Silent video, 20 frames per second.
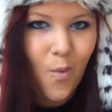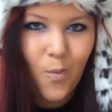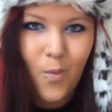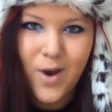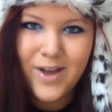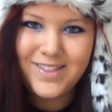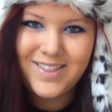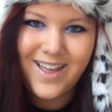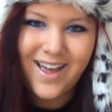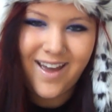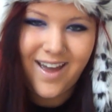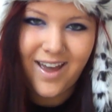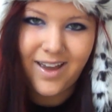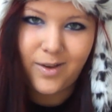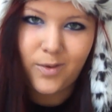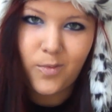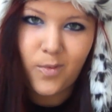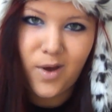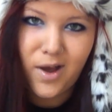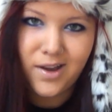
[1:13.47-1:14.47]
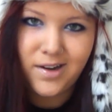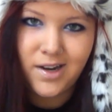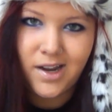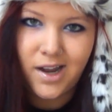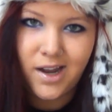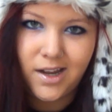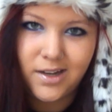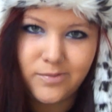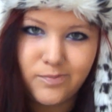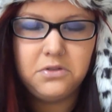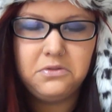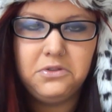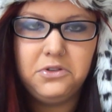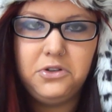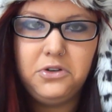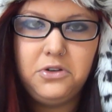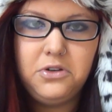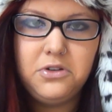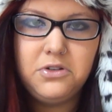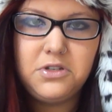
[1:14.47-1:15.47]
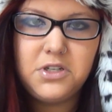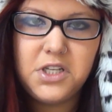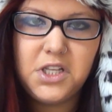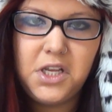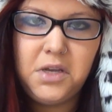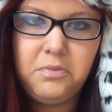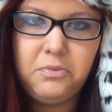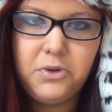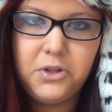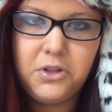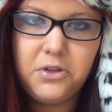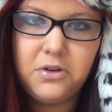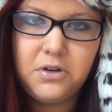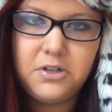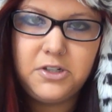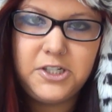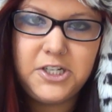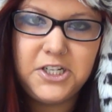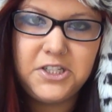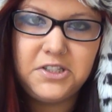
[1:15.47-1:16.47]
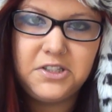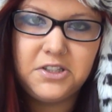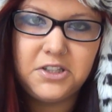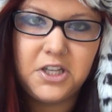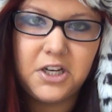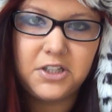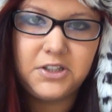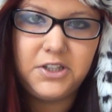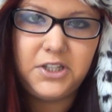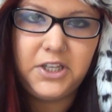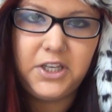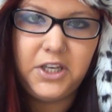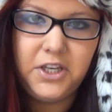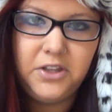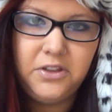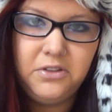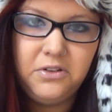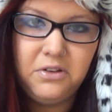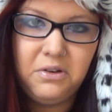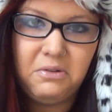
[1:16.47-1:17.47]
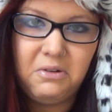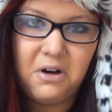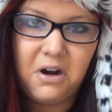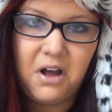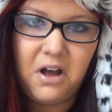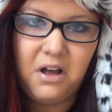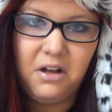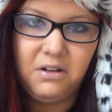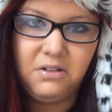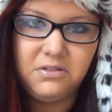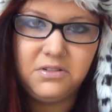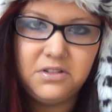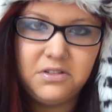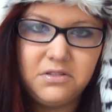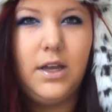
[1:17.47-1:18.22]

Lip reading: what the heck, why not? Do you sleep with your sheets tucked in or out?